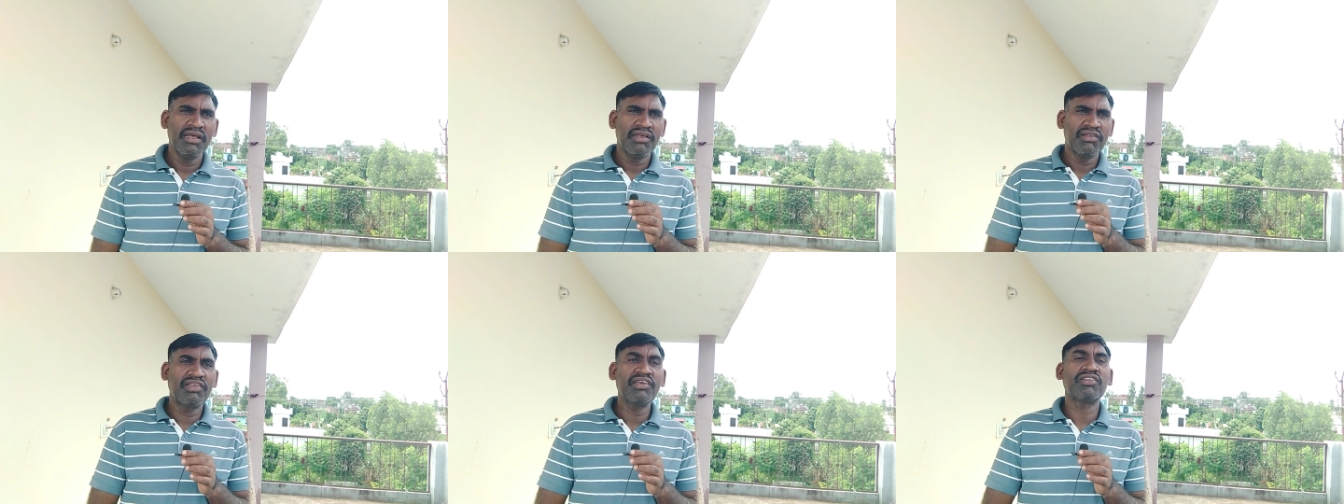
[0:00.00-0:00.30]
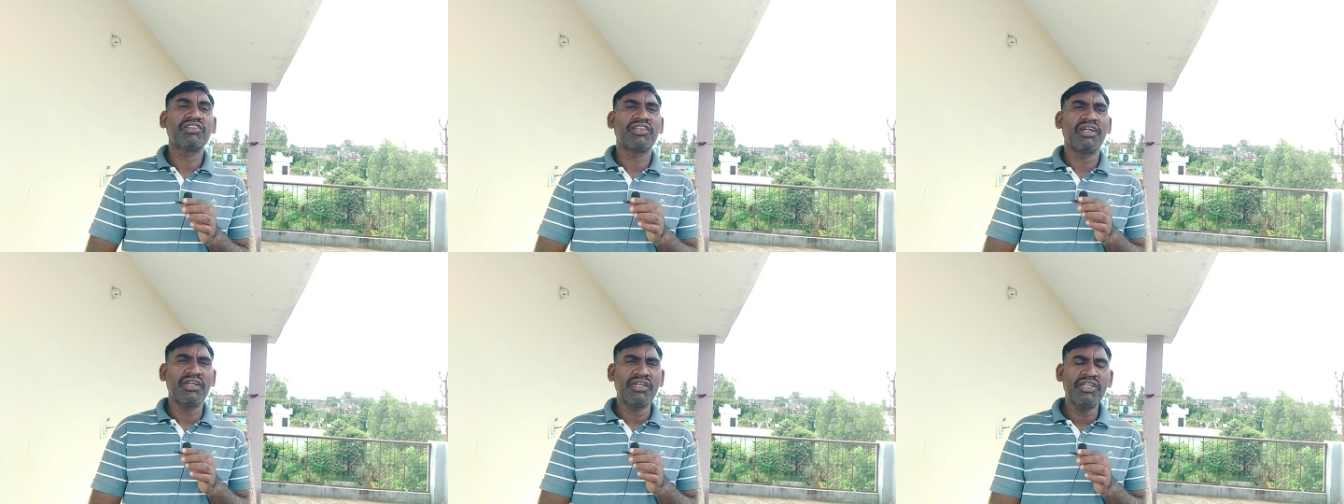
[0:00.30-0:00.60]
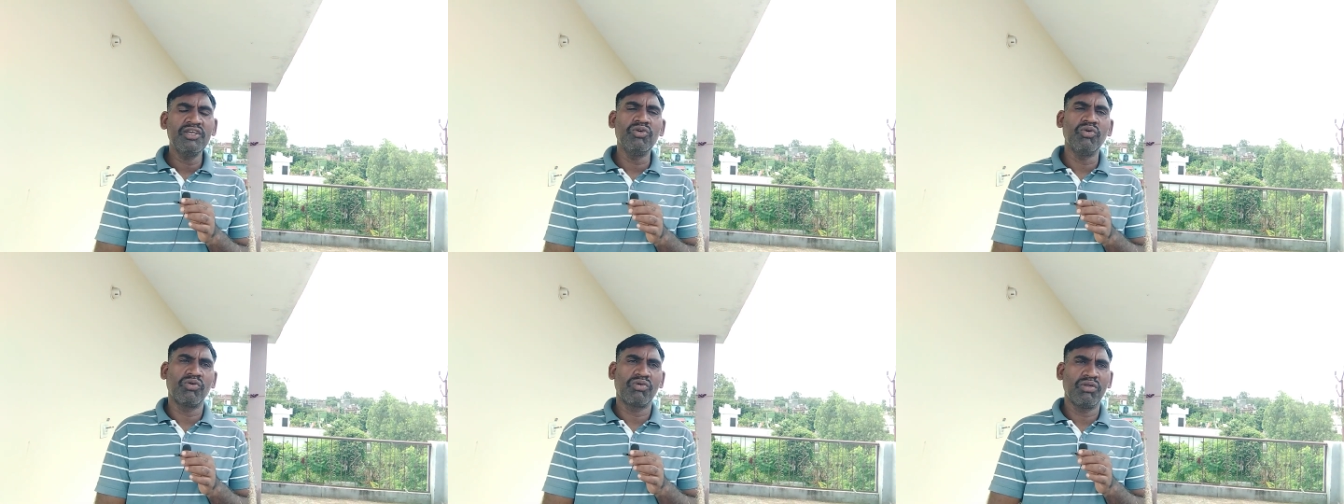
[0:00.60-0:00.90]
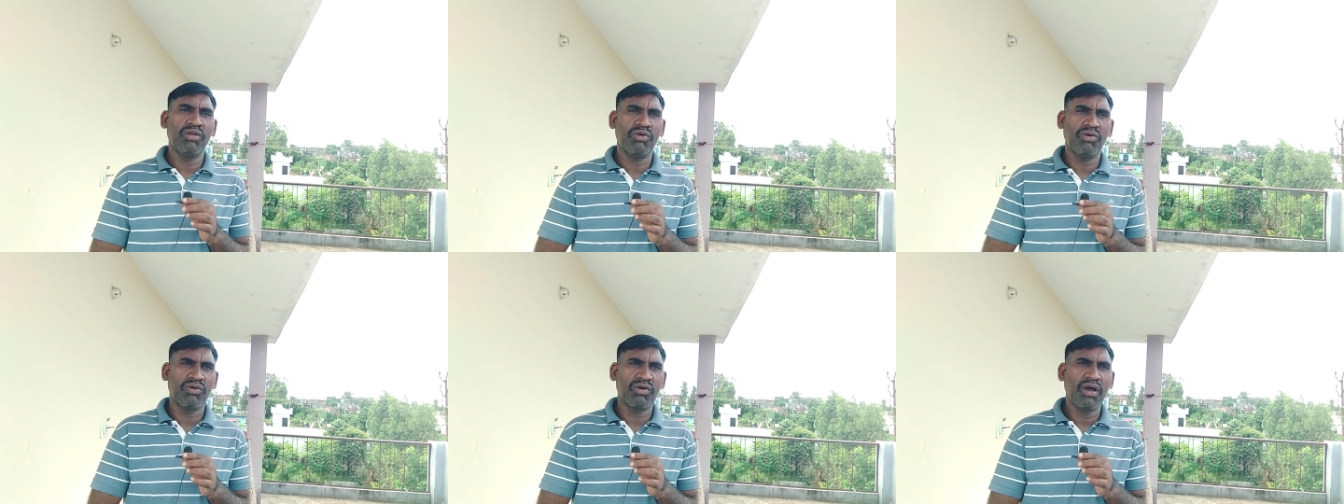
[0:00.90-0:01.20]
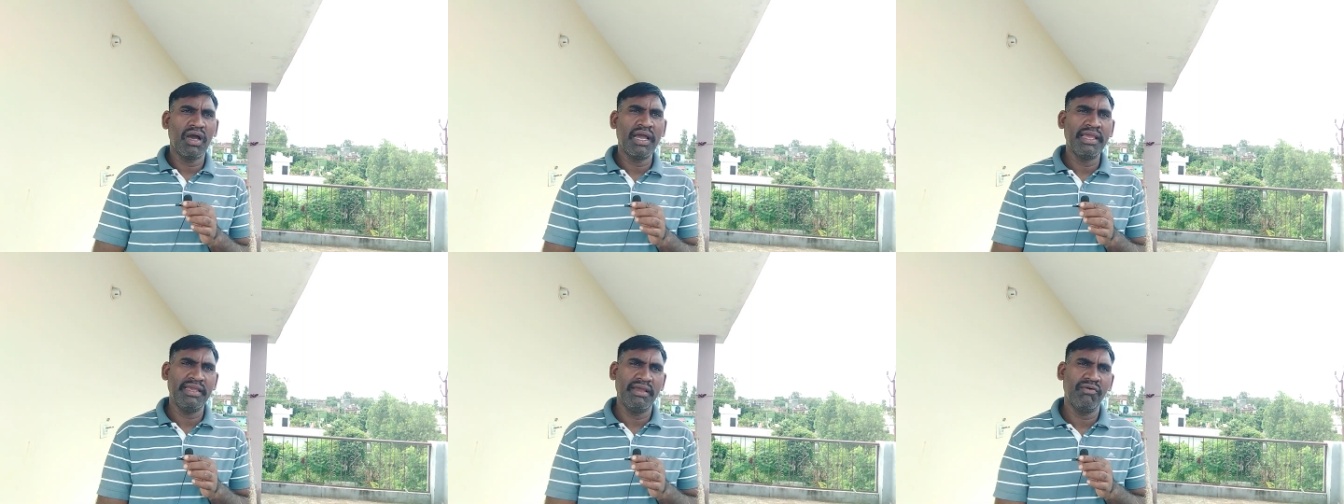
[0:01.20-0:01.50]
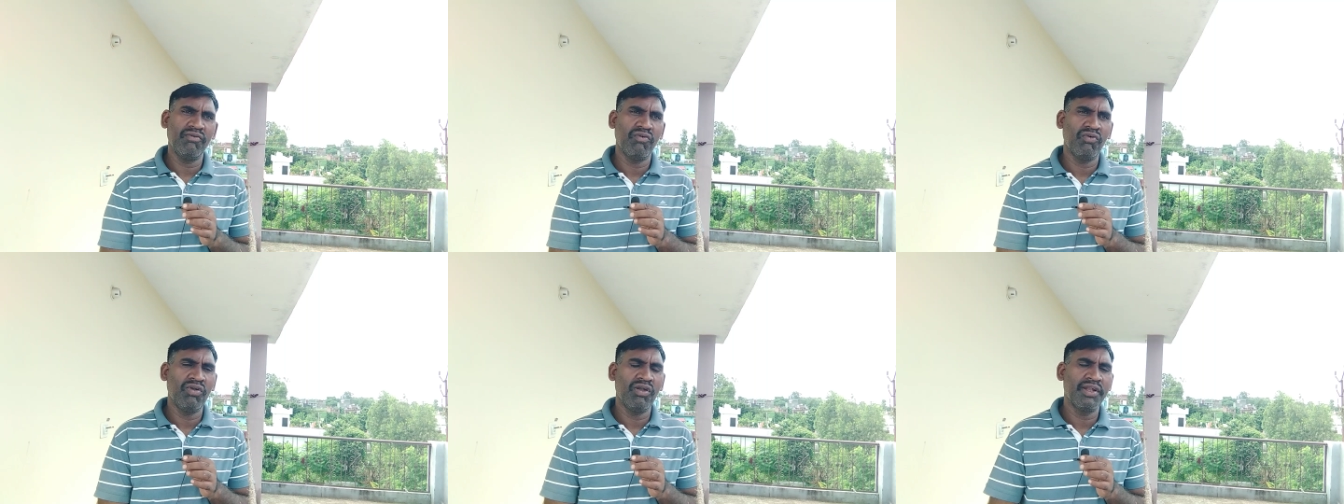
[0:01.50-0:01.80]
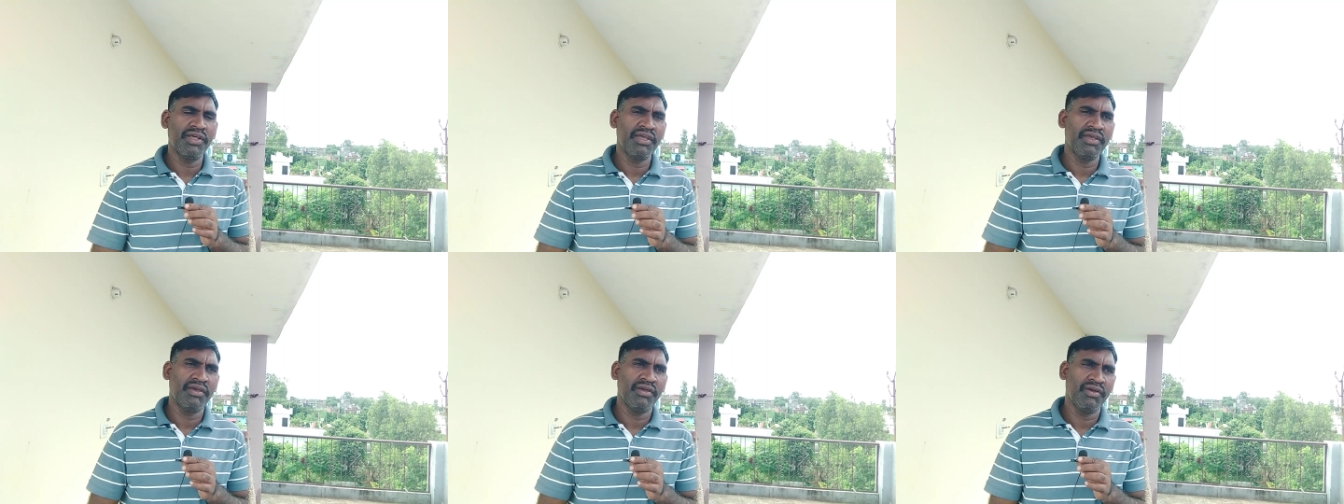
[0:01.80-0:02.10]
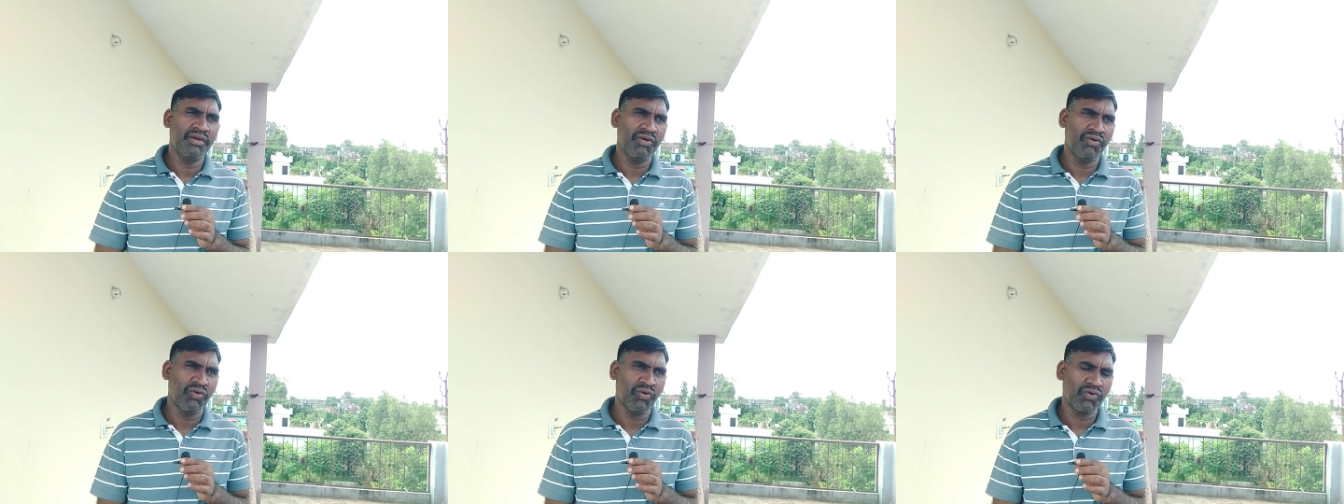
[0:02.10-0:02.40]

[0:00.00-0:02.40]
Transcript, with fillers: 6.30 o'clock i have already uh,